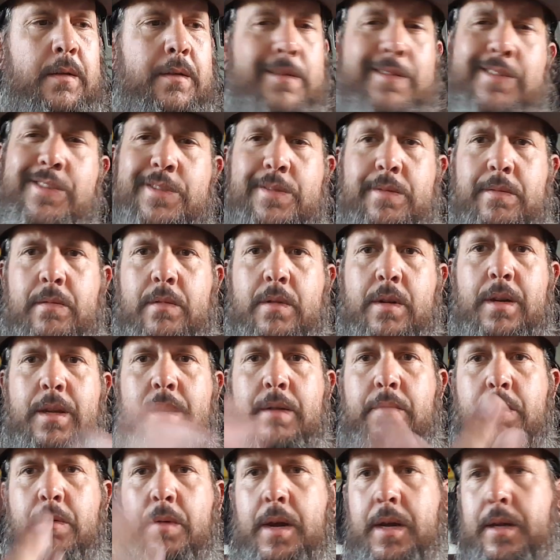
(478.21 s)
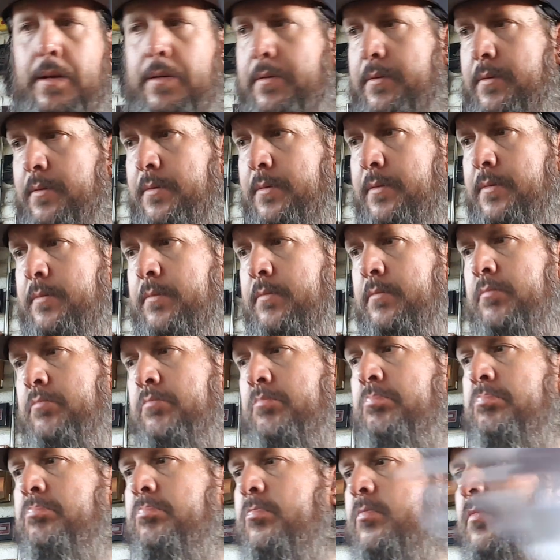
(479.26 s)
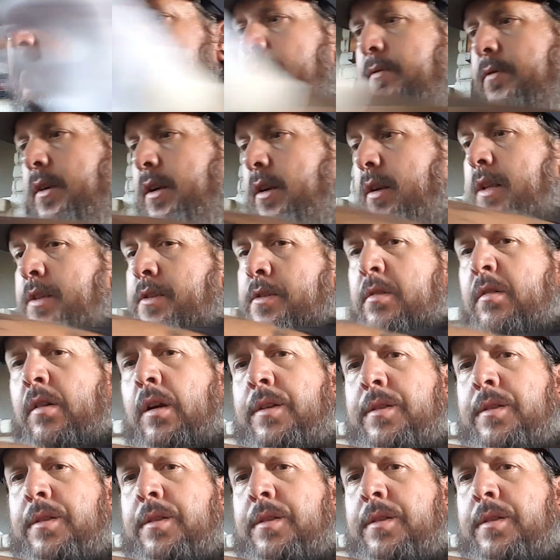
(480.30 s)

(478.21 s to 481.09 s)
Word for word: gonna, gonna give it away. Figure that's the